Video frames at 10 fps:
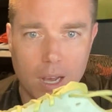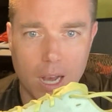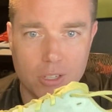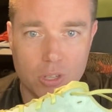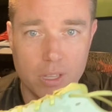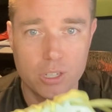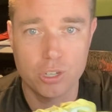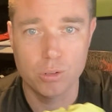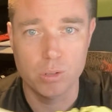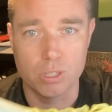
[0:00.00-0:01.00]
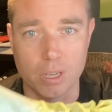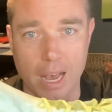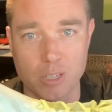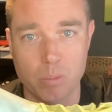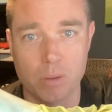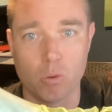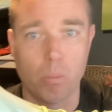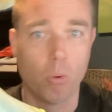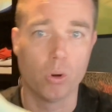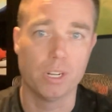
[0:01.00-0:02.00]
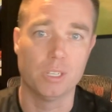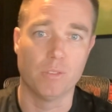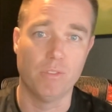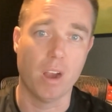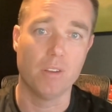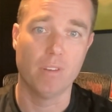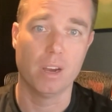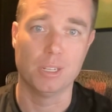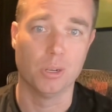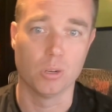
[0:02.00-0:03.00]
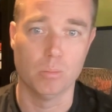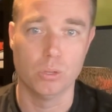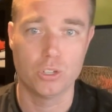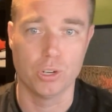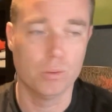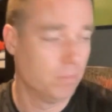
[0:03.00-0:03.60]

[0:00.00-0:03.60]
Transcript: So this shoe has been reported is a very, very durable shoe.